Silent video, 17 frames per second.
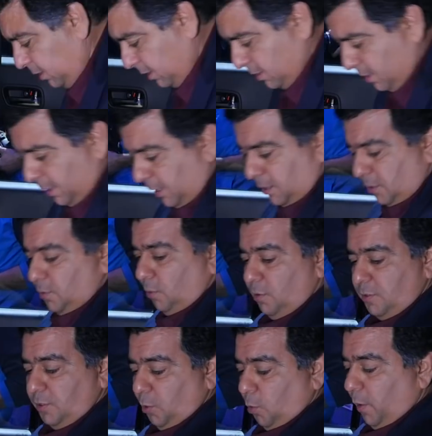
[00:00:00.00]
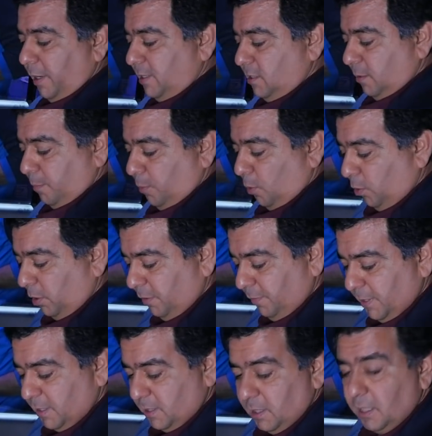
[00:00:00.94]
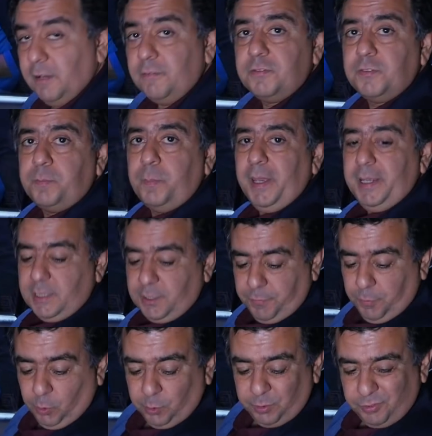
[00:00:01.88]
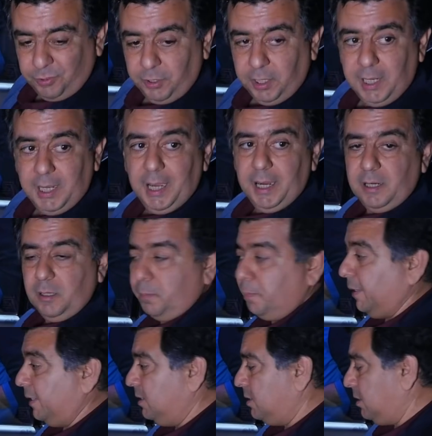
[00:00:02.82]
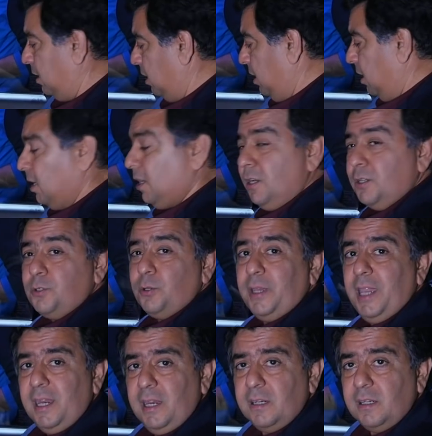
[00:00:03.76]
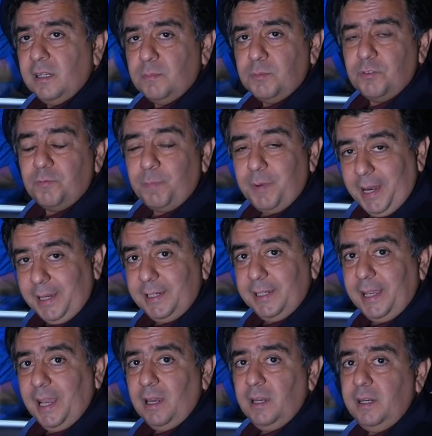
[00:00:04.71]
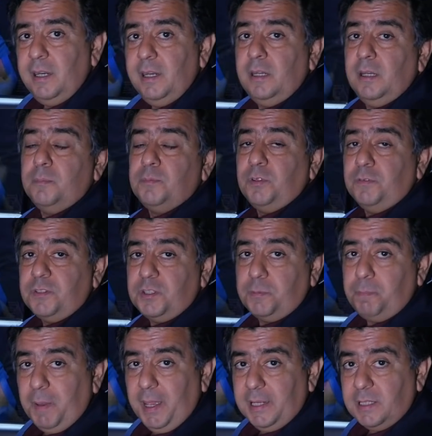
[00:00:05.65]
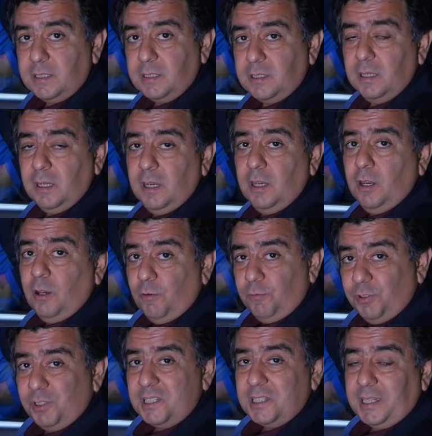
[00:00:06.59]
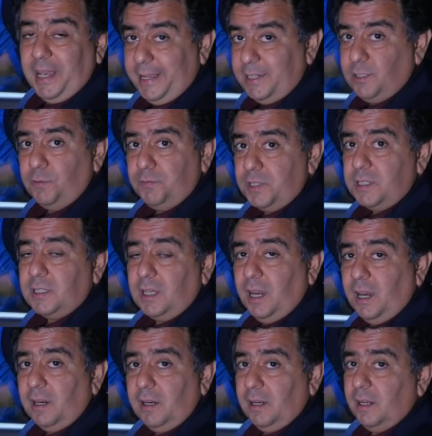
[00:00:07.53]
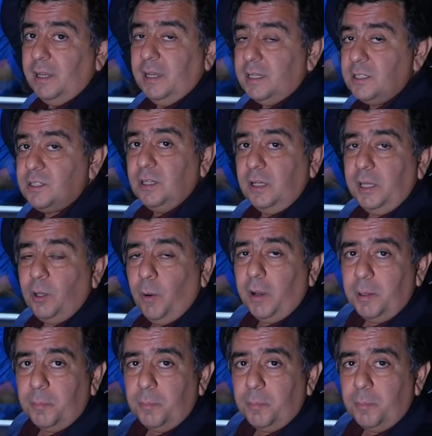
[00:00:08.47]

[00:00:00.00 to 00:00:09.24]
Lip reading: The seat is also quite supportive. There's enough space for 3 at a pinch. So again, in terms of practicality, in terms of space, for the size of this car, it's really quite